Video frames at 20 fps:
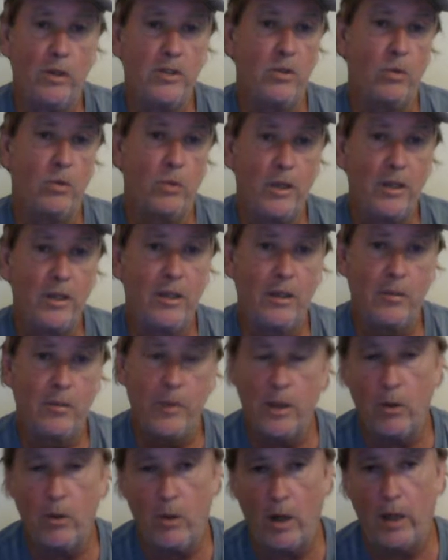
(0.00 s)
It wasn't written
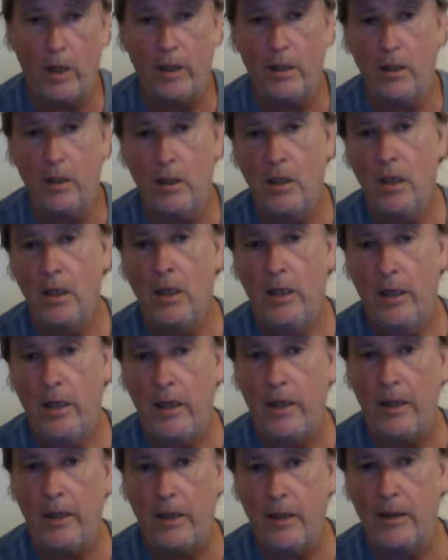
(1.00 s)
to be erotica.
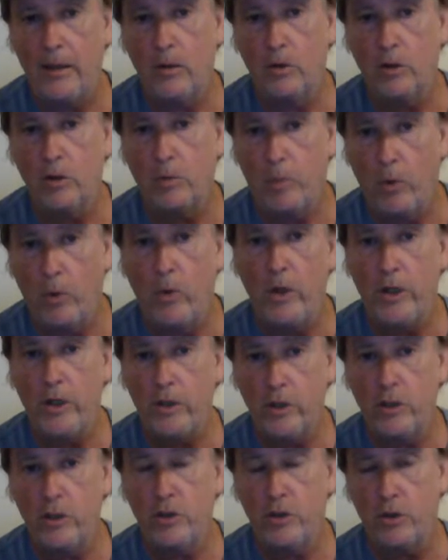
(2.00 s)
There was a
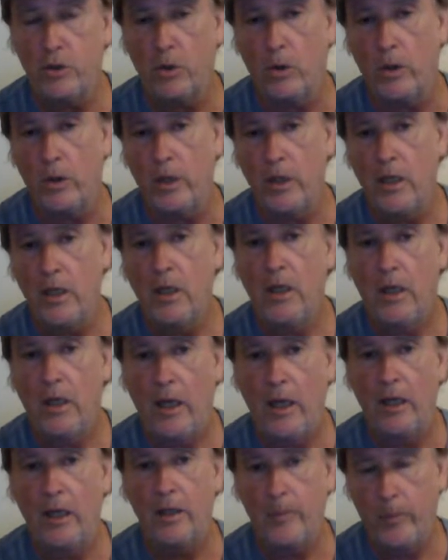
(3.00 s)
point to the story,
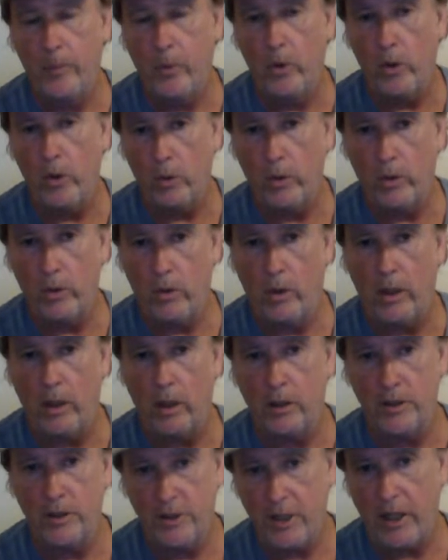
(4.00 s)
and the point
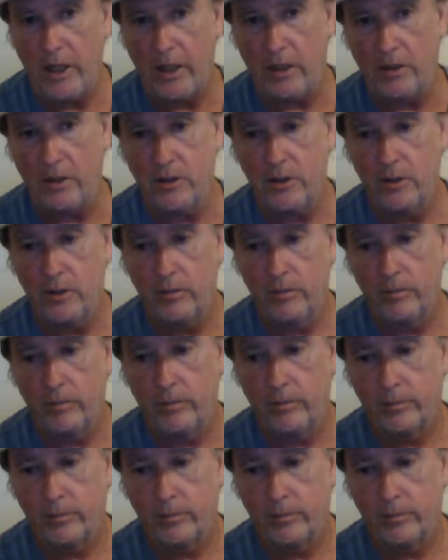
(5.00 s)
required sex.